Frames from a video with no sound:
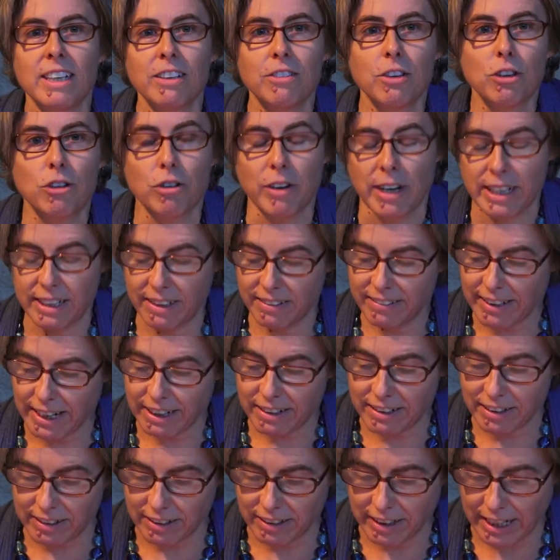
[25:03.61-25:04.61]
to try and
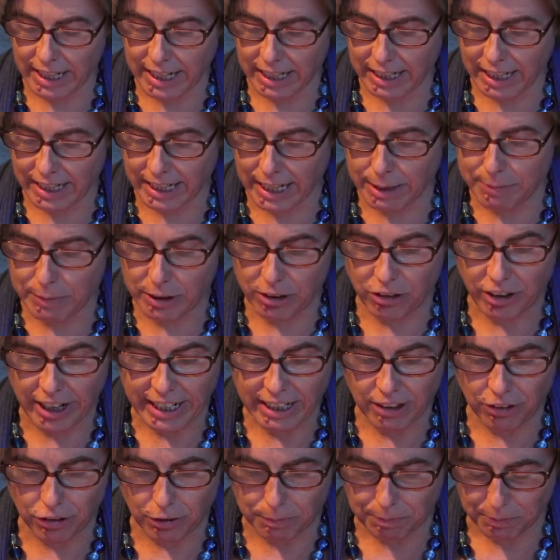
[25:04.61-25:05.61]
tackle climate
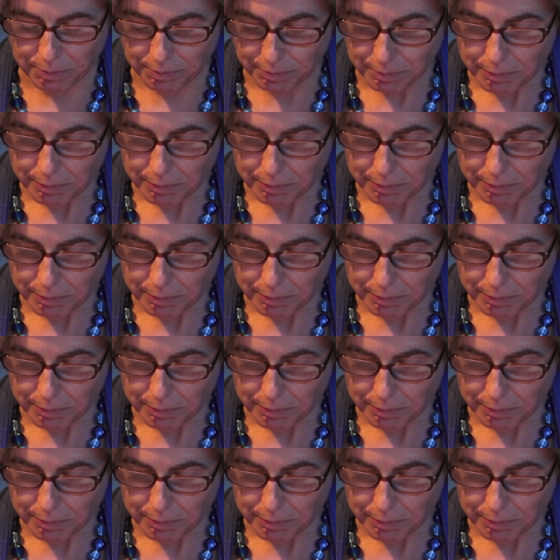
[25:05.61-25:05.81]
change?